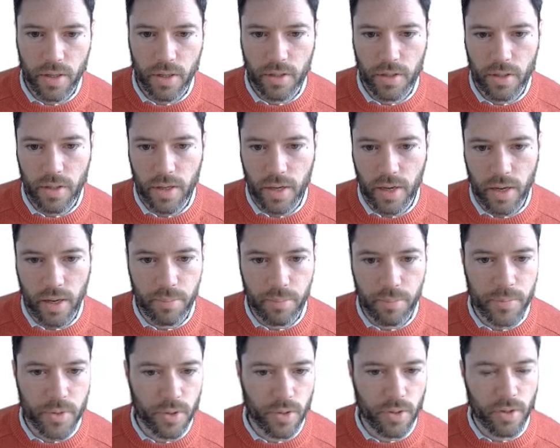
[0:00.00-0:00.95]
in
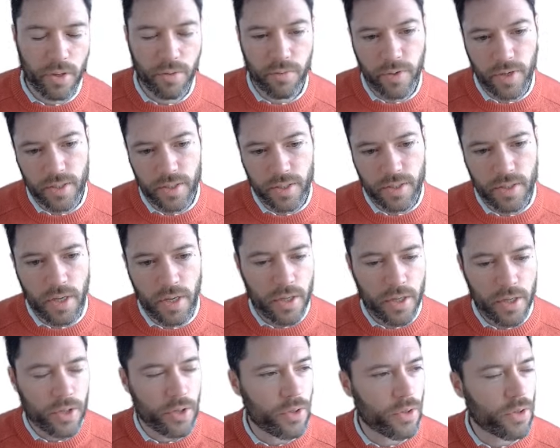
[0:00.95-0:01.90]
to Hugging Face.
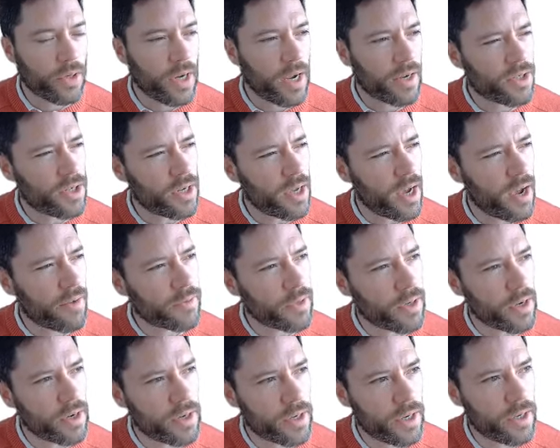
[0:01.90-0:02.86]
You don't actually have to
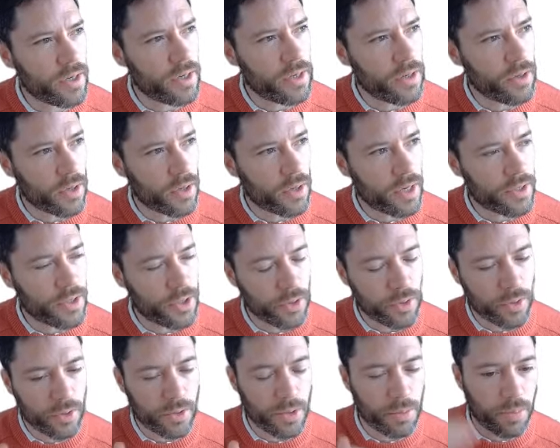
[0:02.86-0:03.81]
log in unless you're
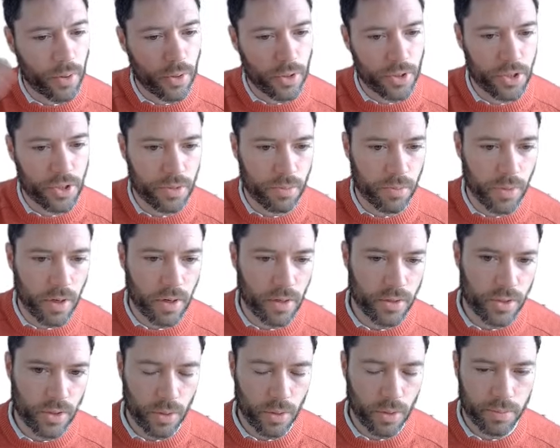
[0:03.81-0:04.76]
going to push
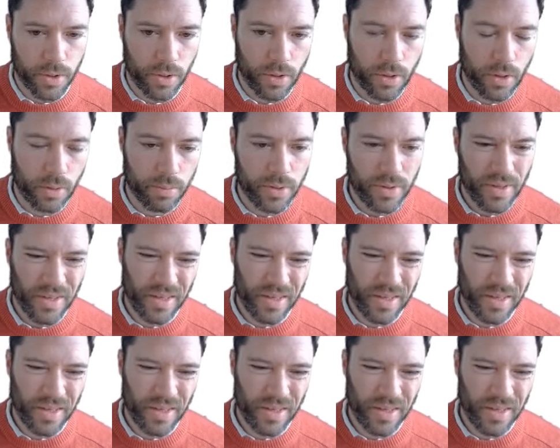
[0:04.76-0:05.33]
models up to Hub.